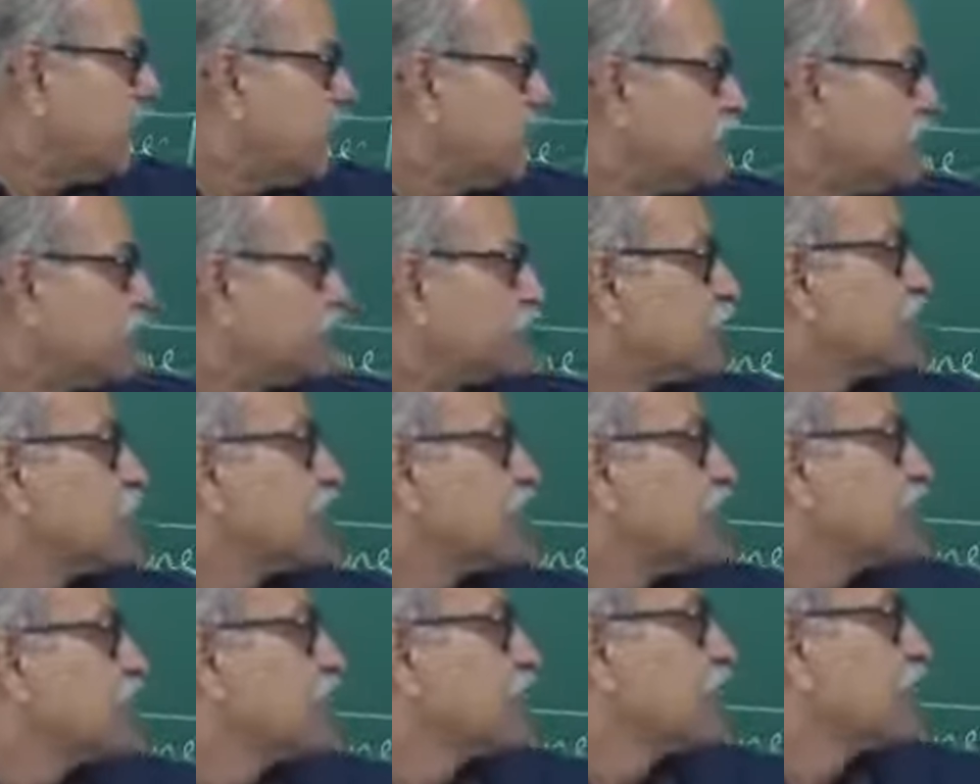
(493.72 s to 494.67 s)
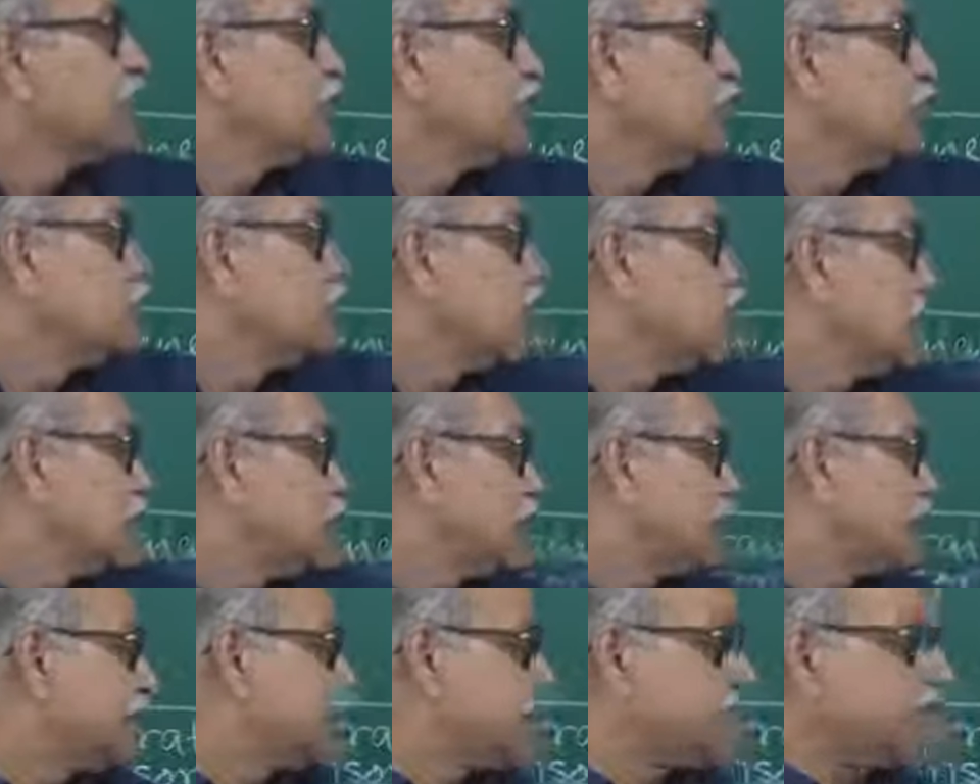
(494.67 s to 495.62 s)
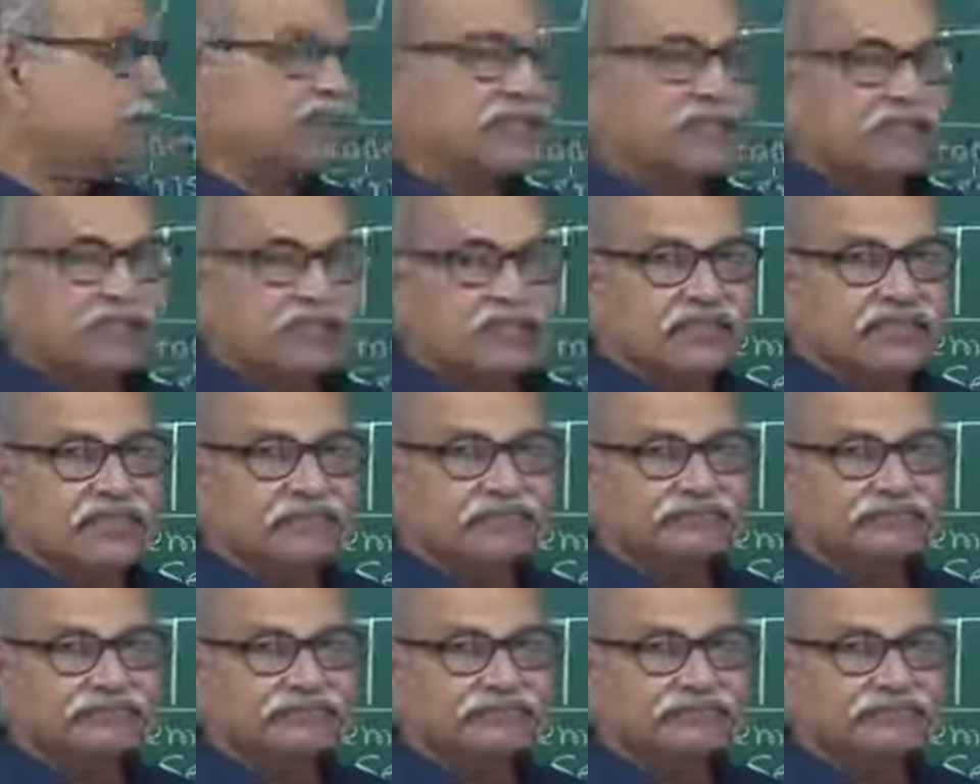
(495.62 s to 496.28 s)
and from there you can know what is the temperature.